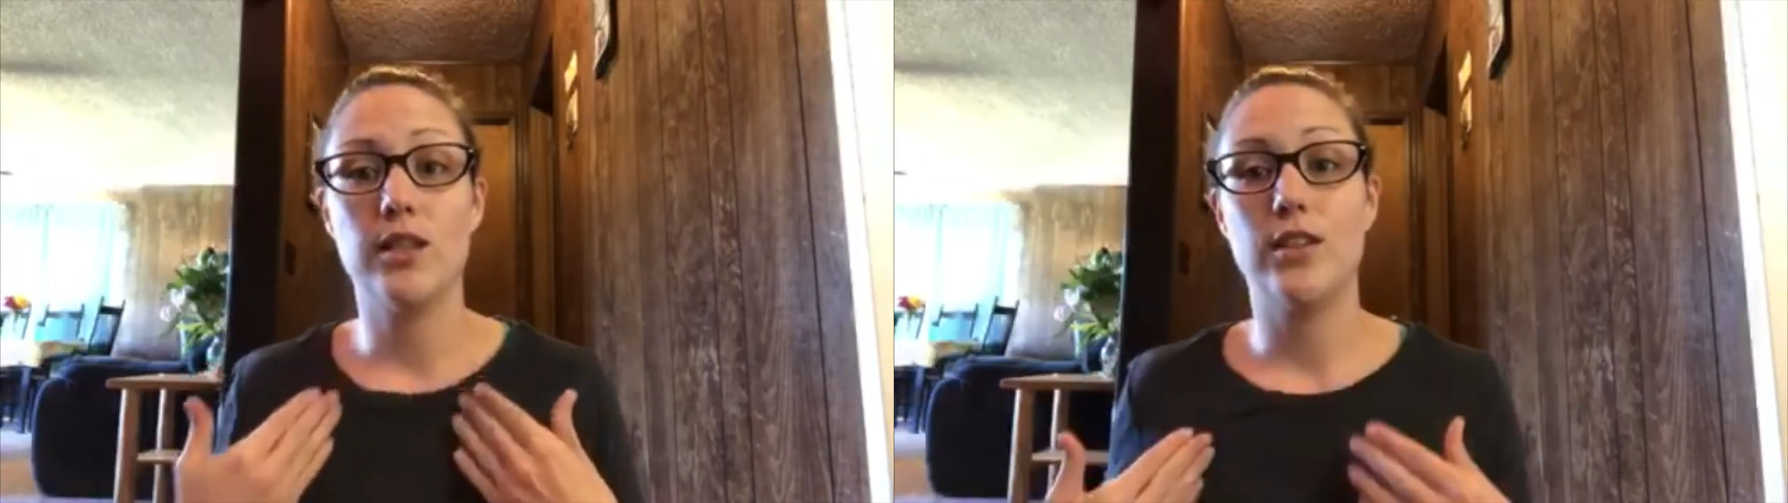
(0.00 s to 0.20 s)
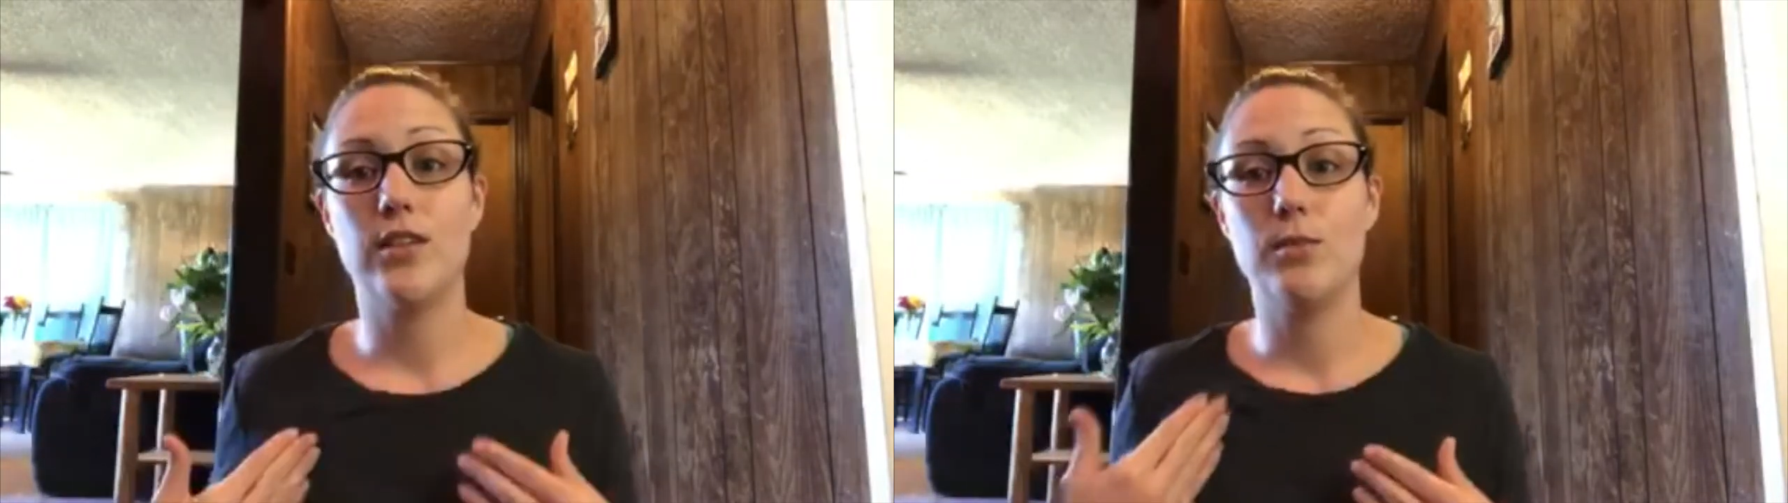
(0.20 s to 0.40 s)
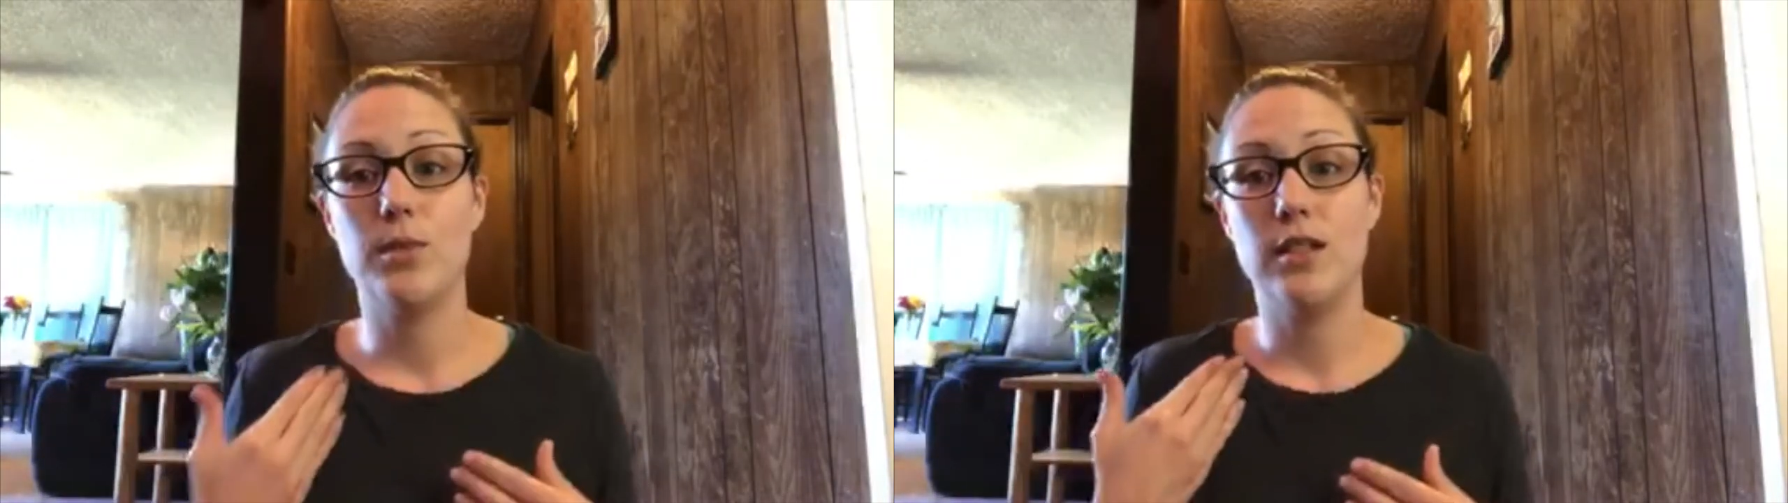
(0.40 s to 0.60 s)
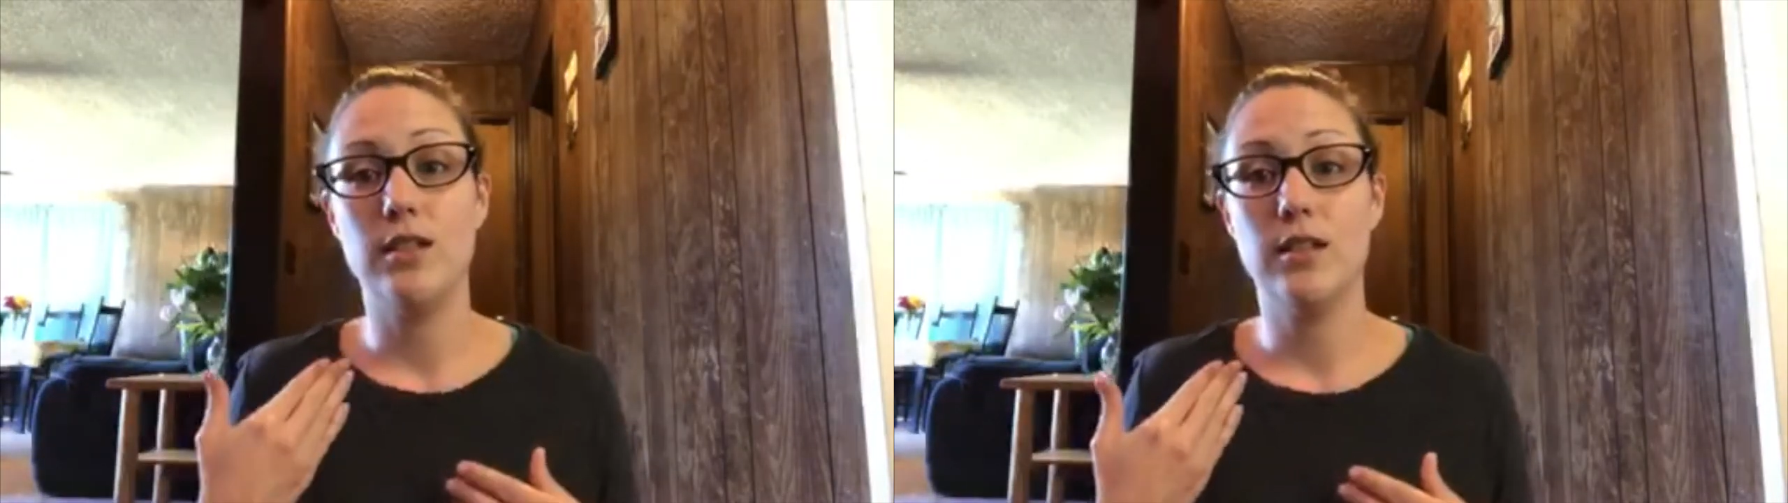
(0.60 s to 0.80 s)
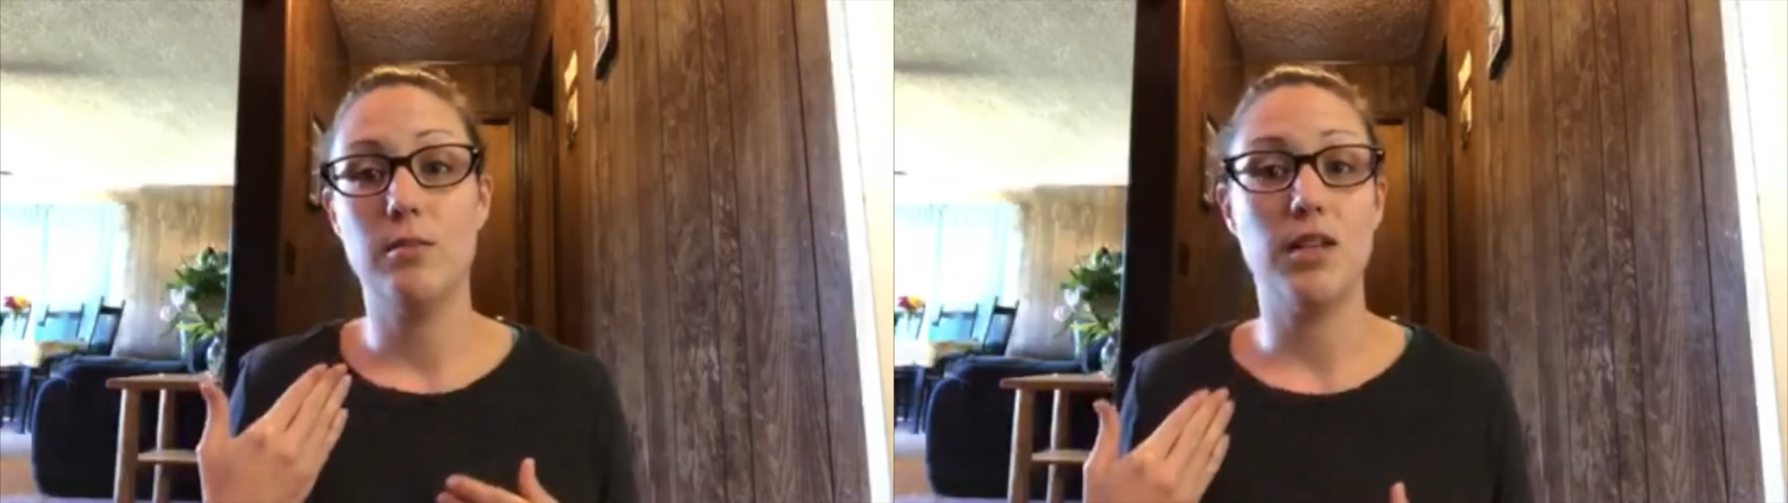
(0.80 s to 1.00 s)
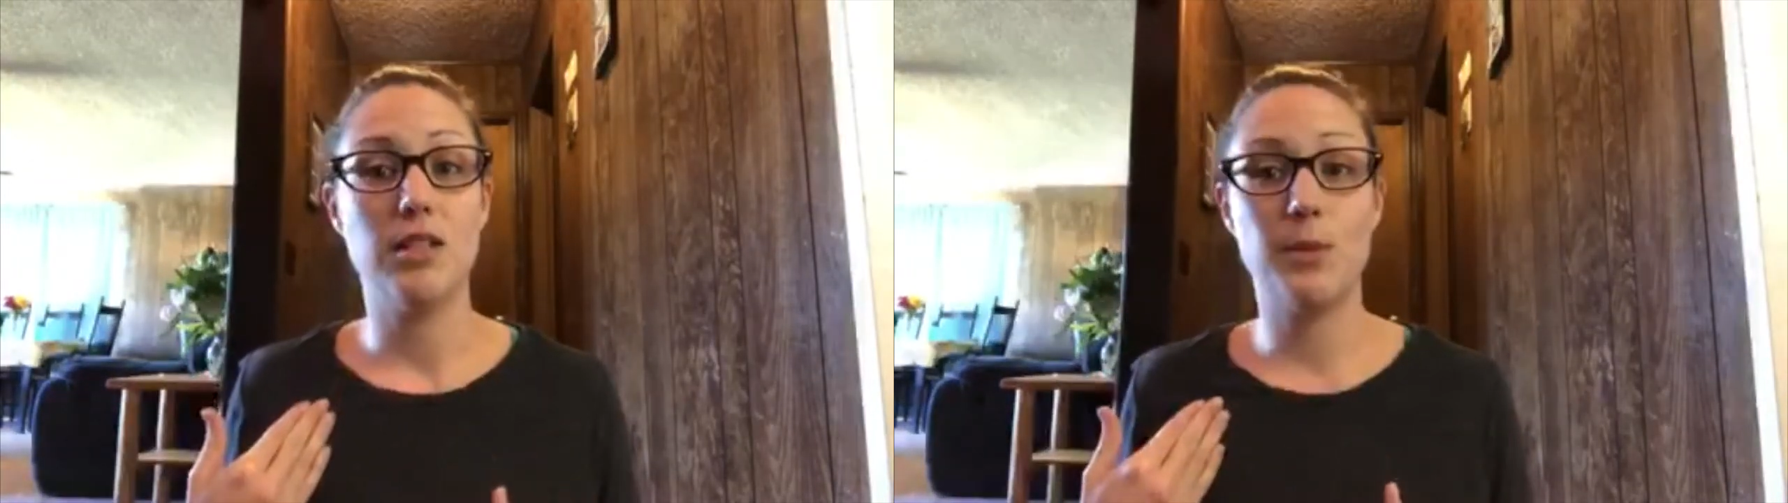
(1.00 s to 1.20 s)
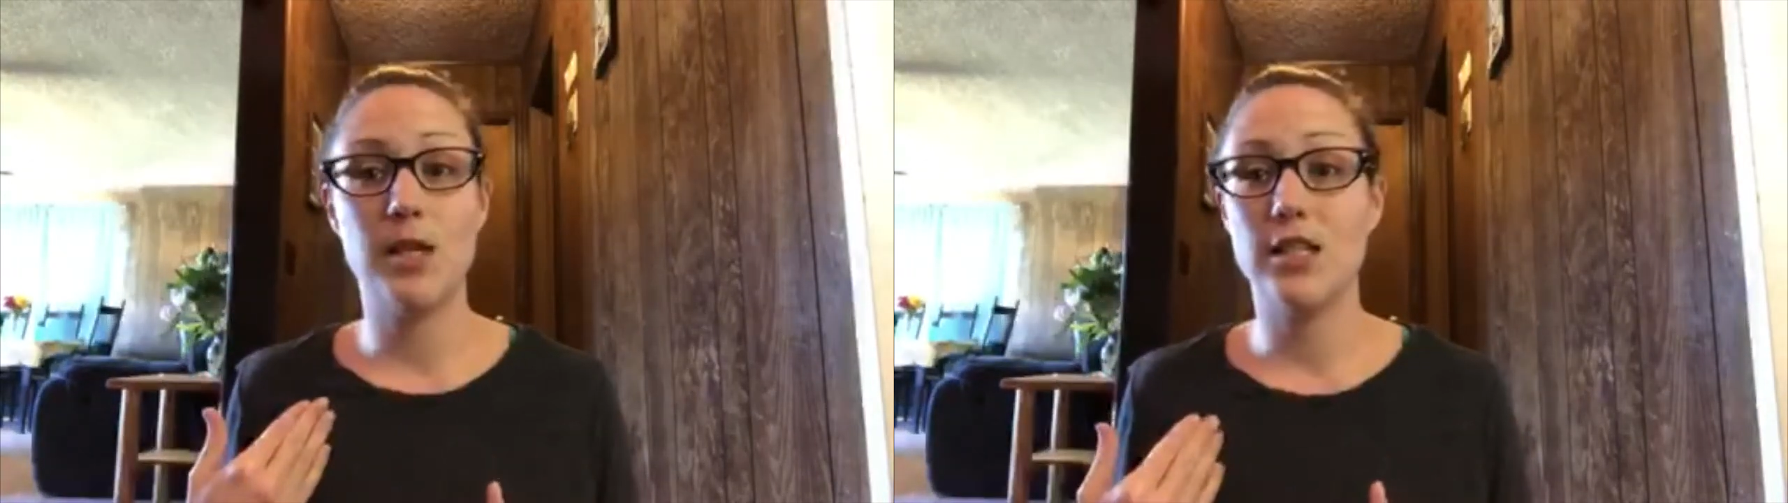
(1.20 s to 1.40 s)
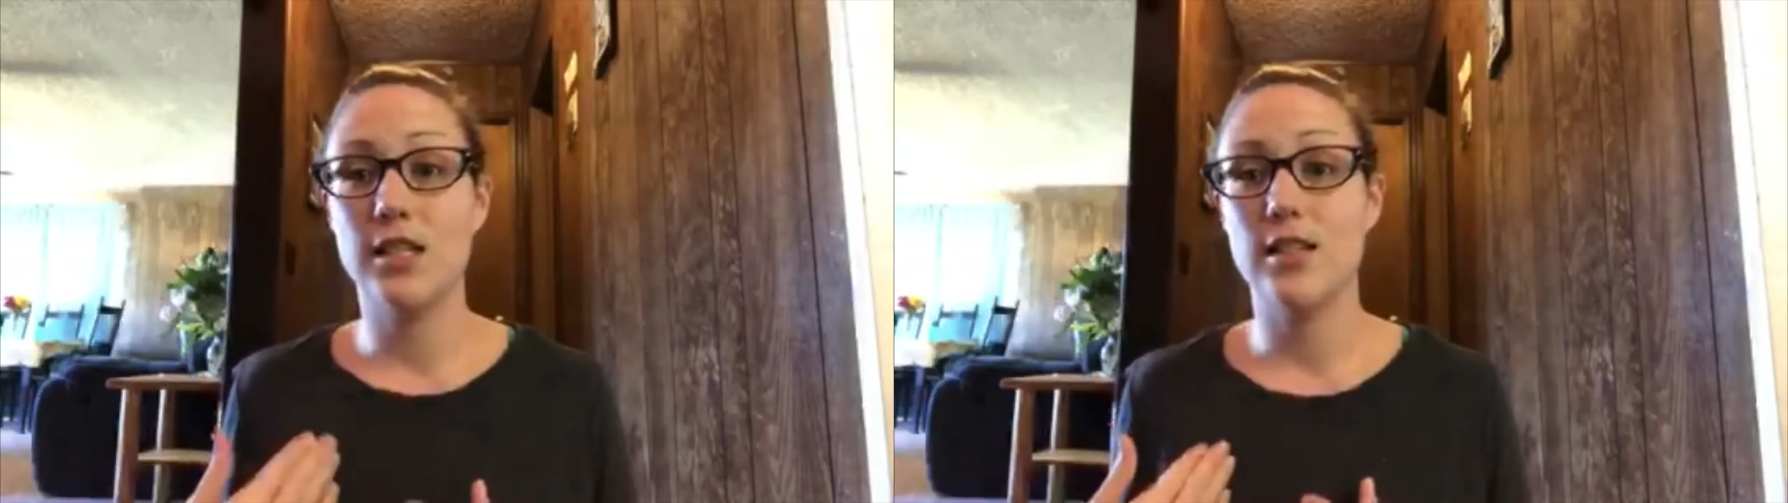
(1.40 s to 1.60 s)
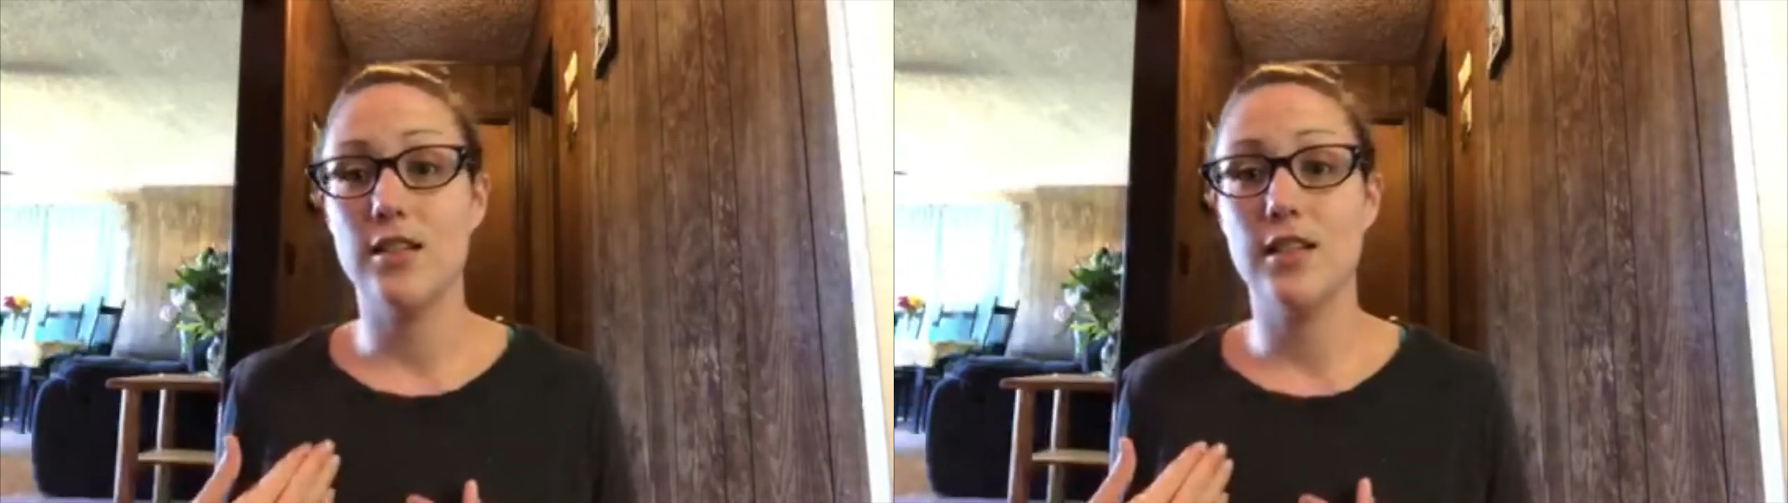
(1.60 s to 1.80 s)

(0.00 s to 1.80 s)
have given me immense pain here.